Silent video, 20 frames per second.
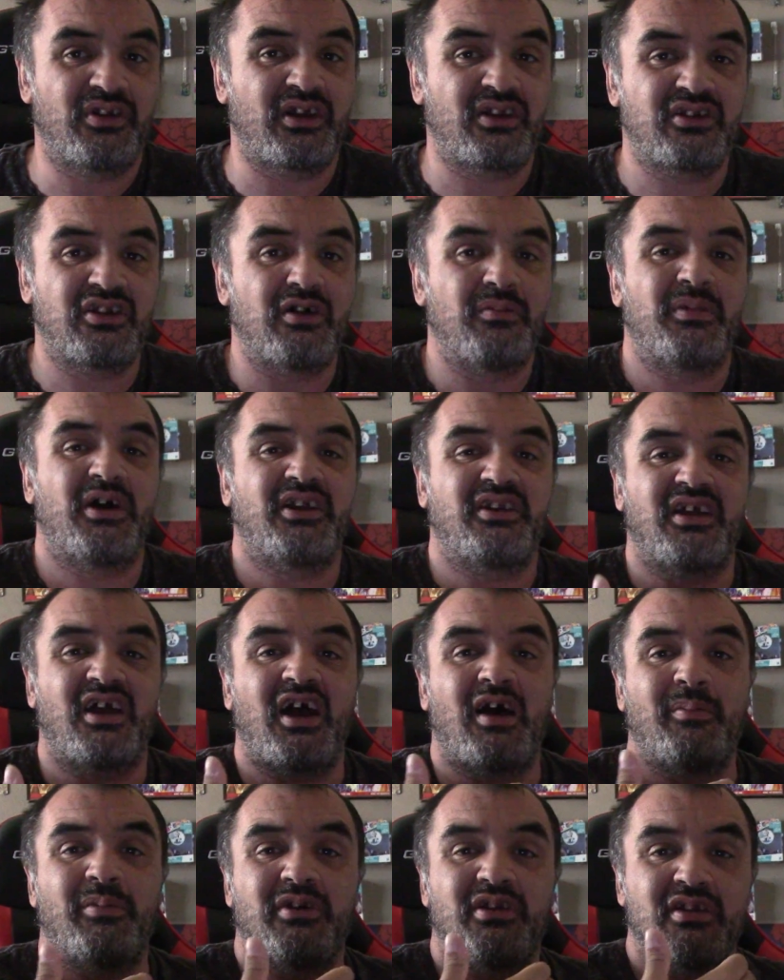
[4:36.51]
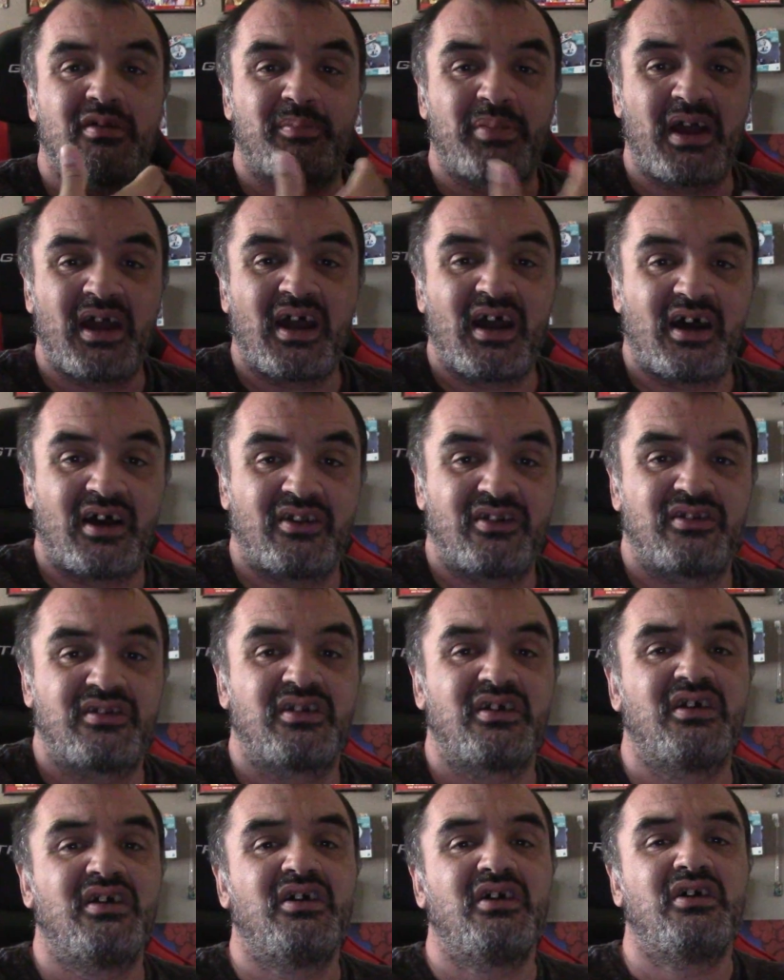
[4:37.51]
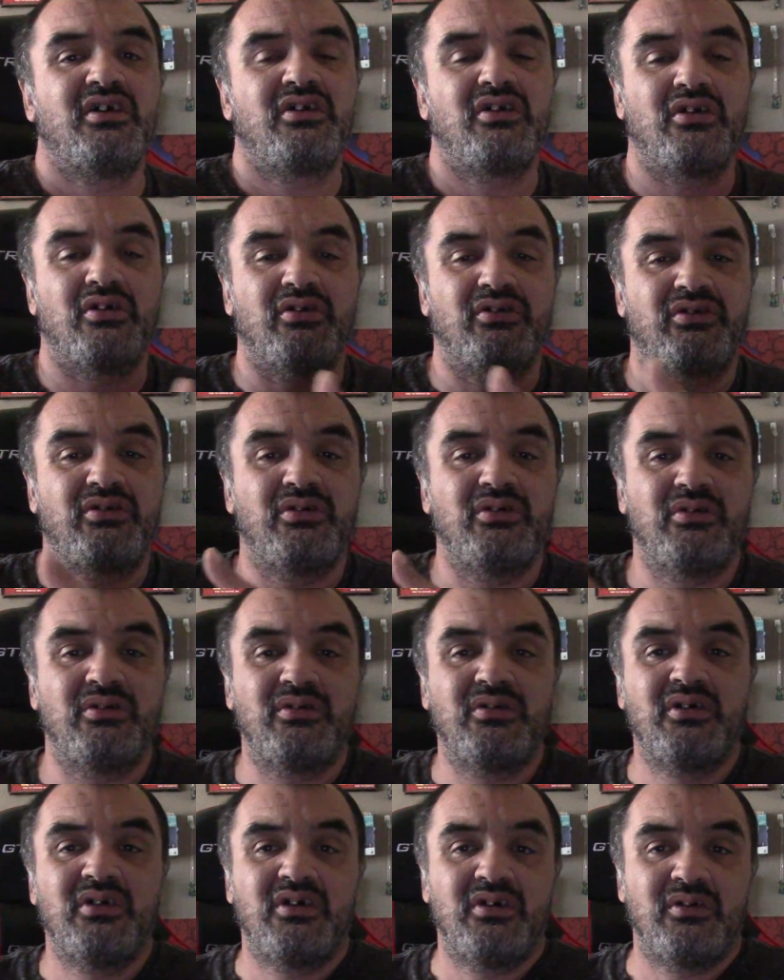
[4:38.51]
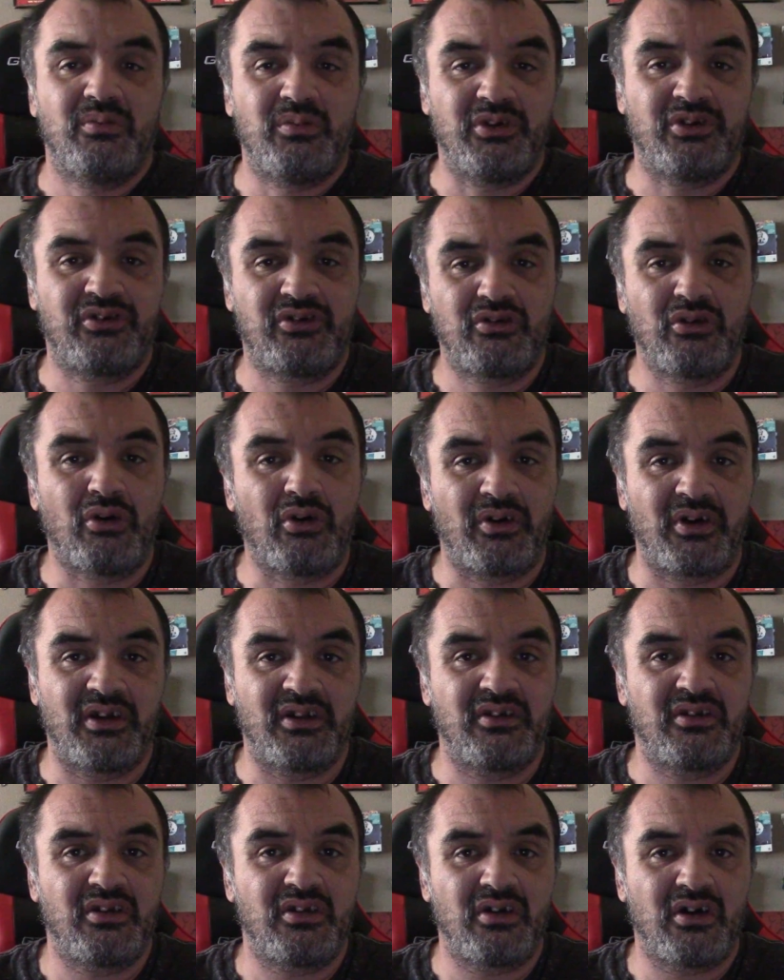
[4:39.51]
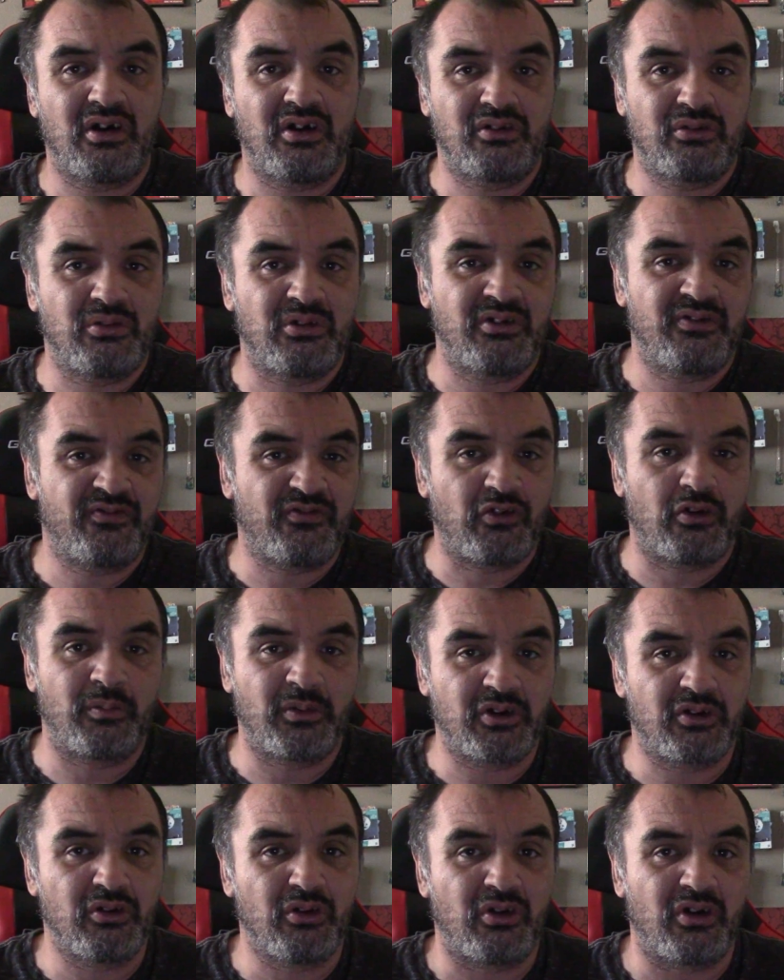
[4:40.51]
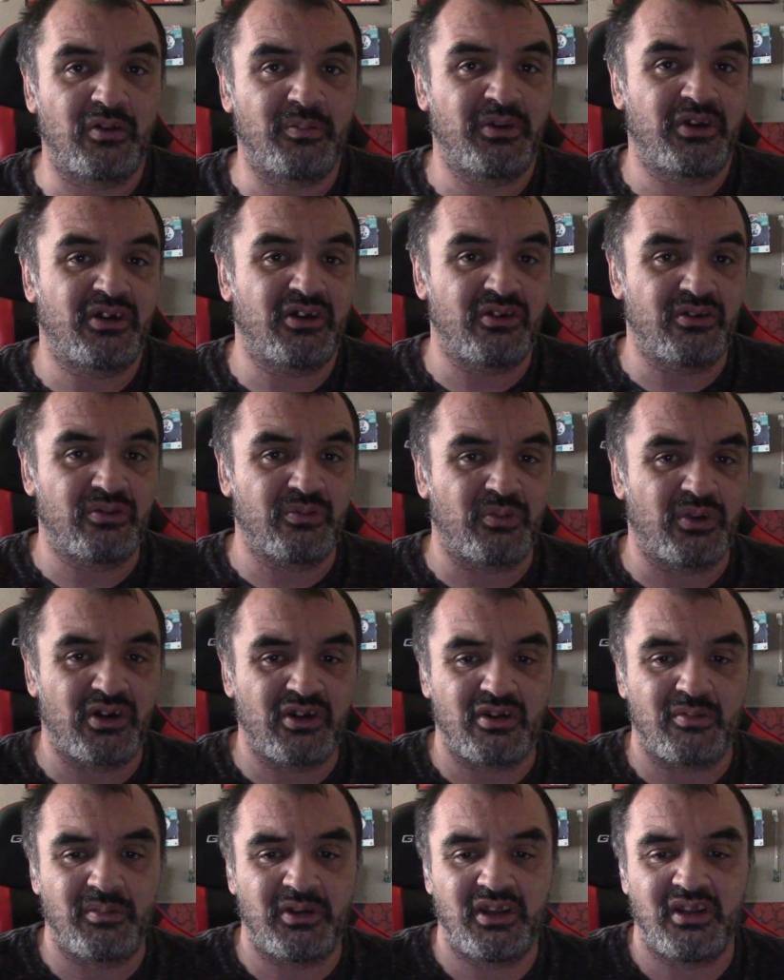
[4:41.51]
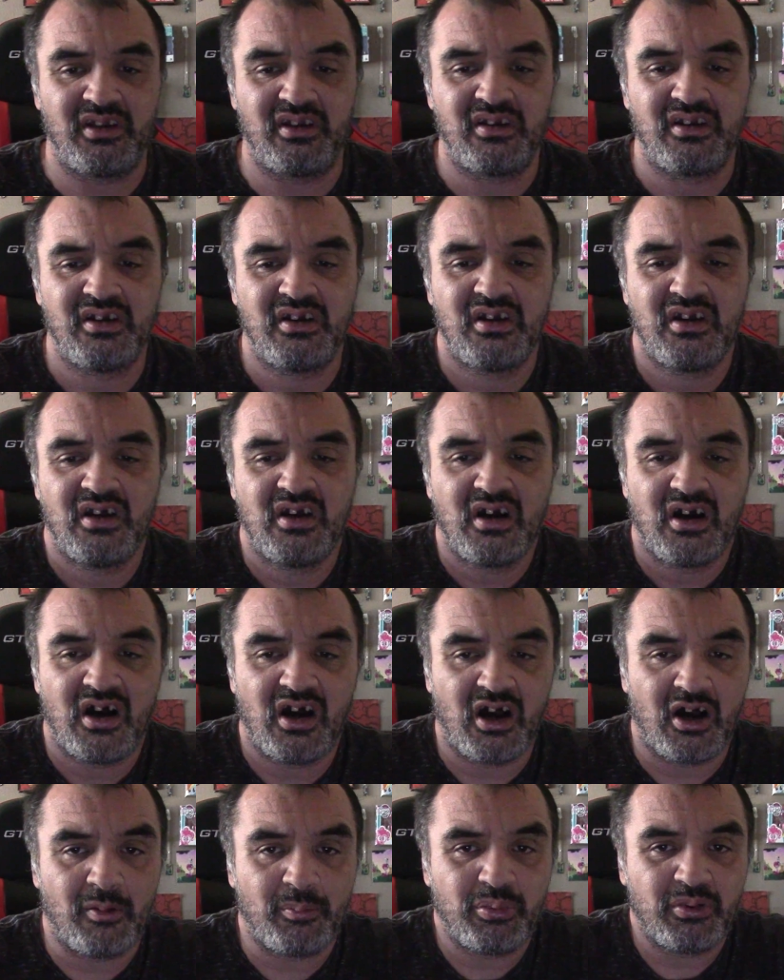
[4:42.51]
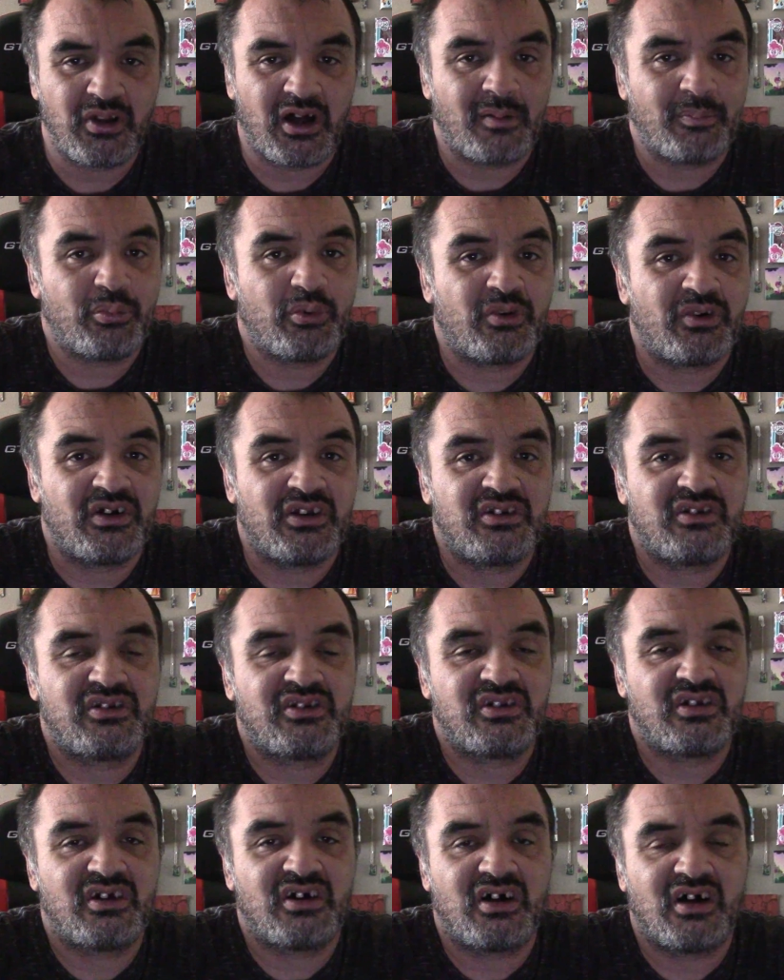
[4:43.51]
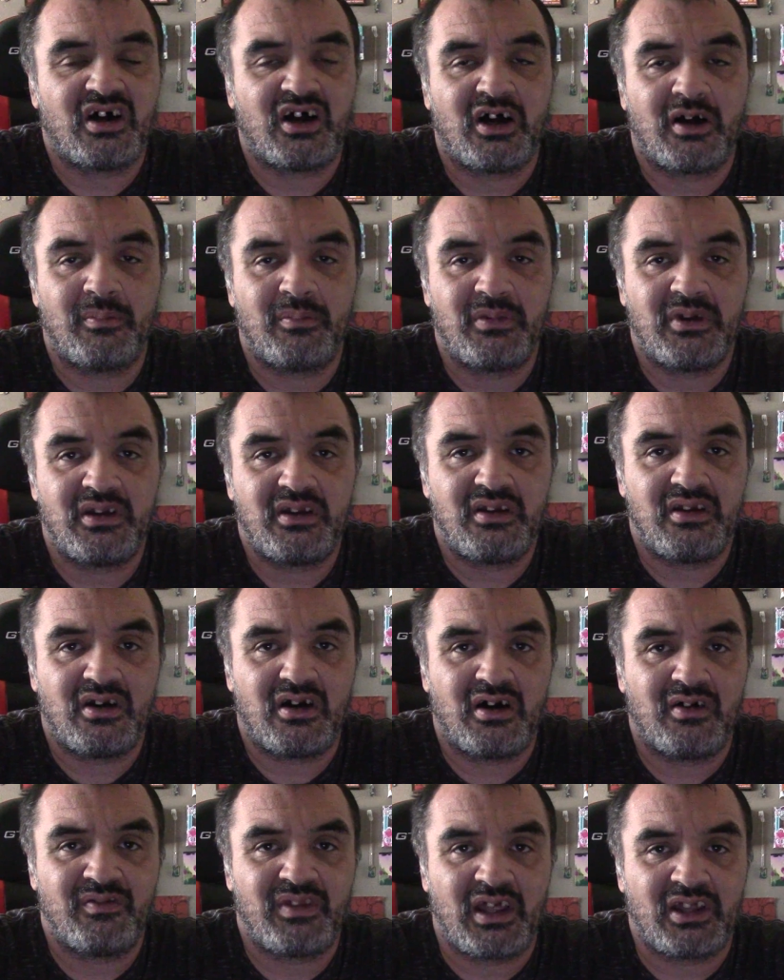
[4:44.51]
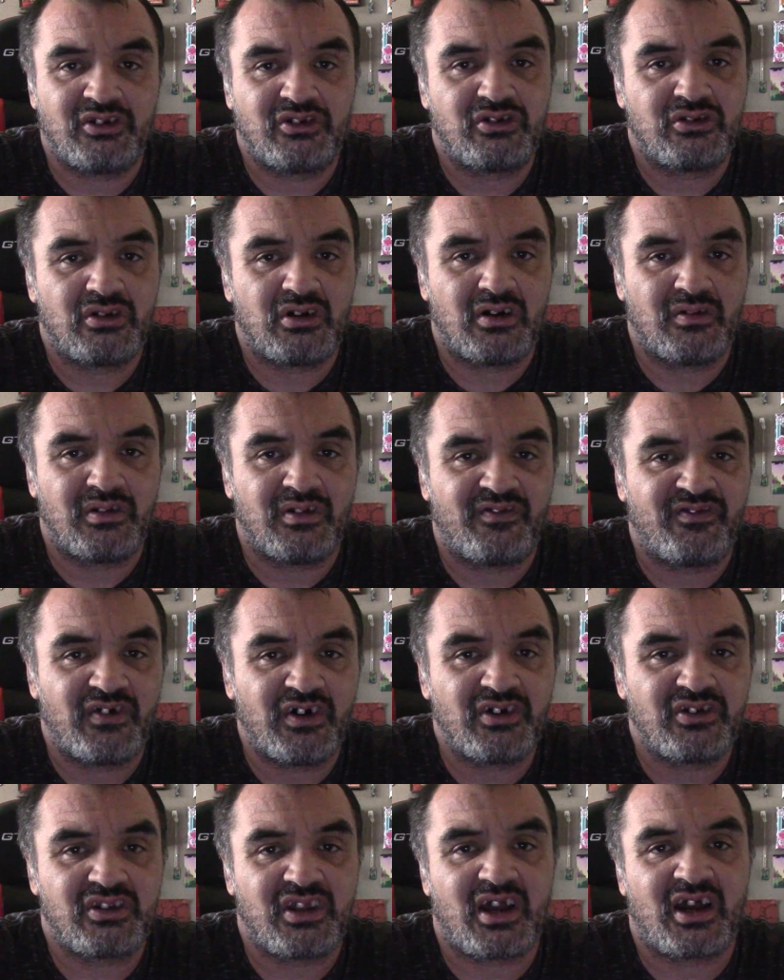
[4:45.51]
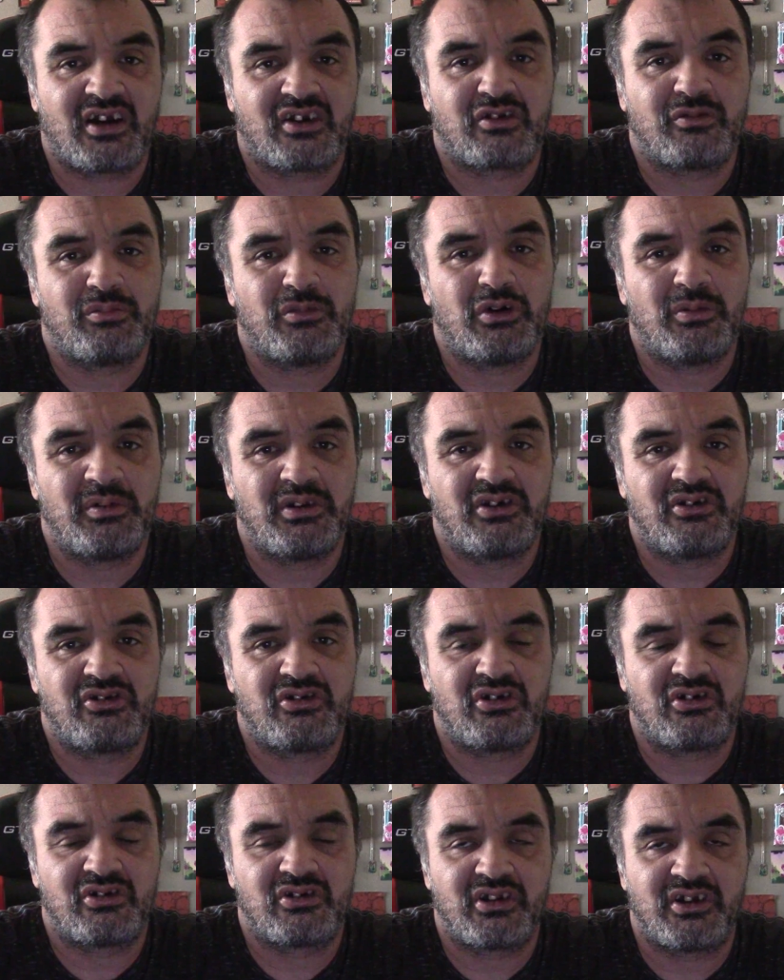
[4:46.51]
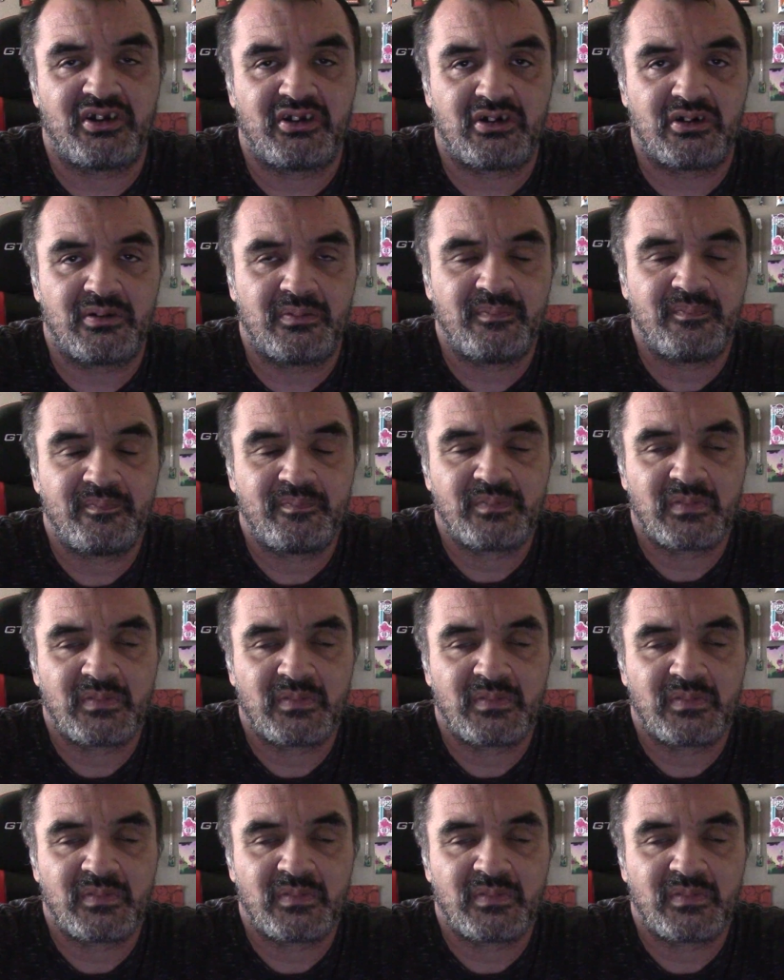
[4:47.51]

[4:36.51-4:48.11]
Like something had to happen in the past, you know, to restore it uh, to its former glory. Because one of the main uh, plot points um, of that of the first act of Mobius years later